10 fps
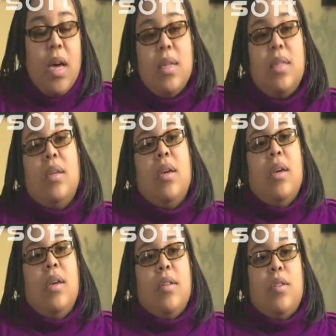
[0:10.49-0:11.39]
us
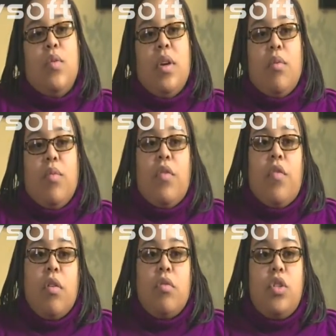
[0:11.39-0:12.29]
so we can
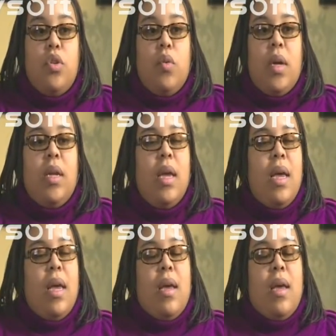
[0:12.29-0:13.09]
refer to it.